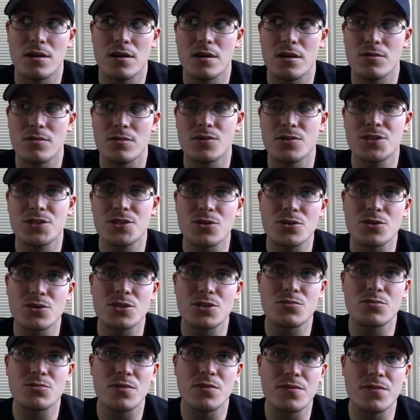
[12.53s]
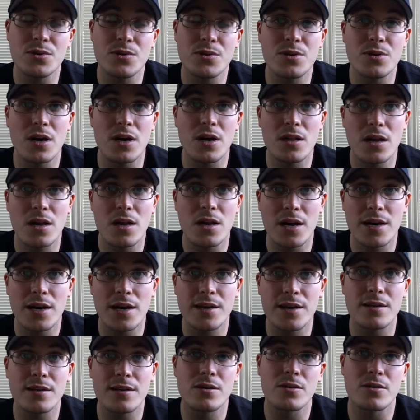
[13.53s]
resources reviewed
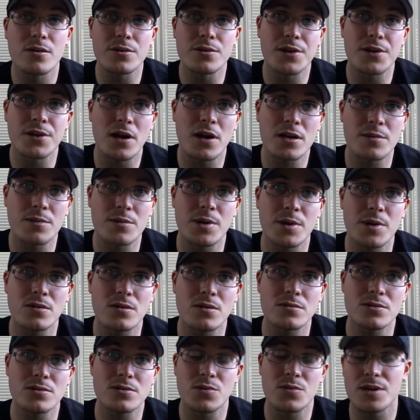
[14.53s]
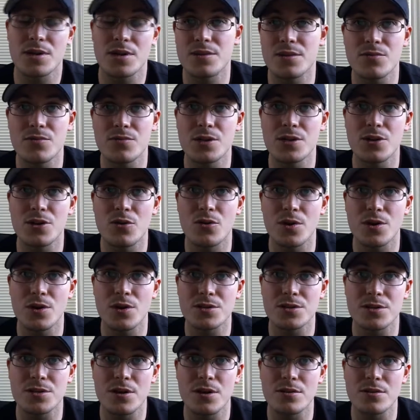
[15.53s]
online or talked about, so I didn't really know where
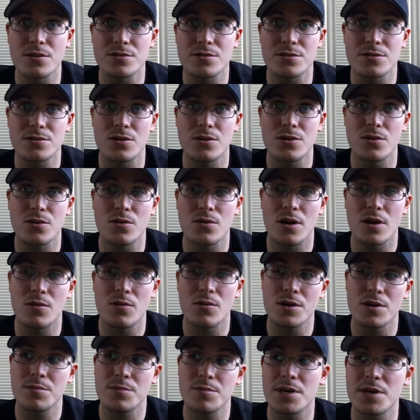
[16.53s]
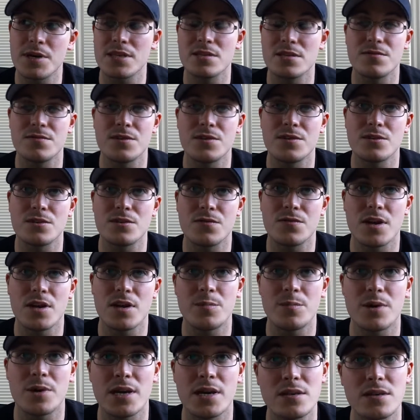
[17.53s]
to start. So I wanted to make these videos for
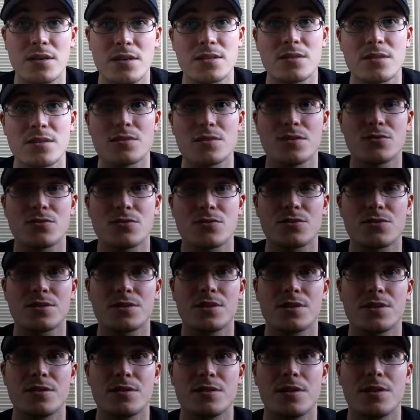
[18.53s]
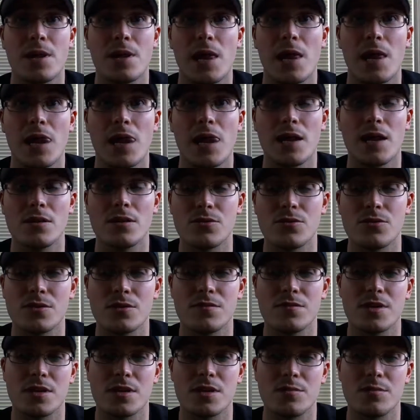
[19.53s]
anybody else that was interested in
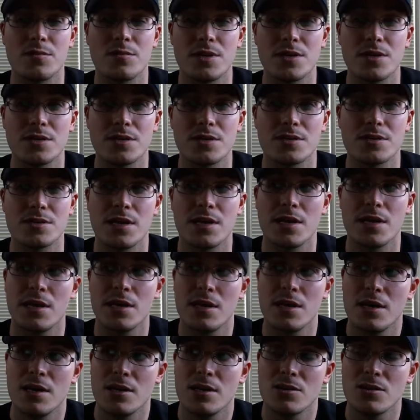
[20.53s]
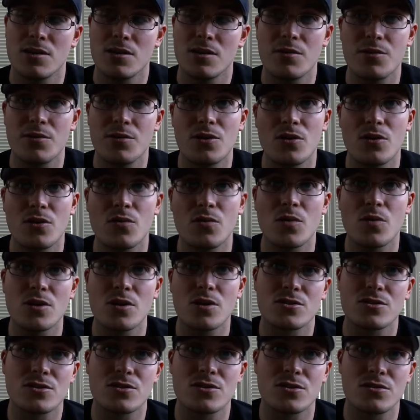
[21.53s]
learning Vietnamese, so they would know
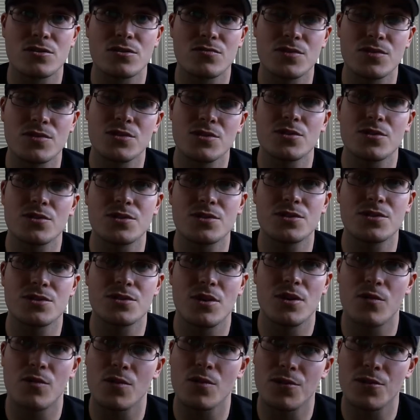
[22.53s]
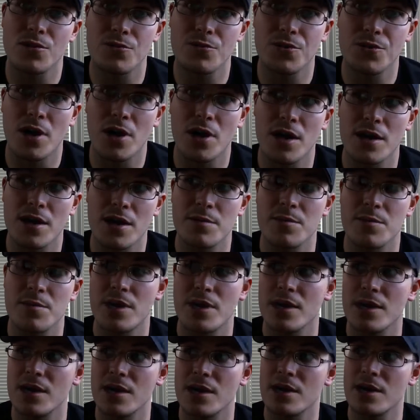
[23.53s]
which resources are worth their time
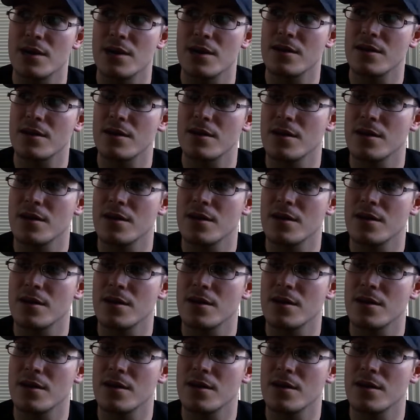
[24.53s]
and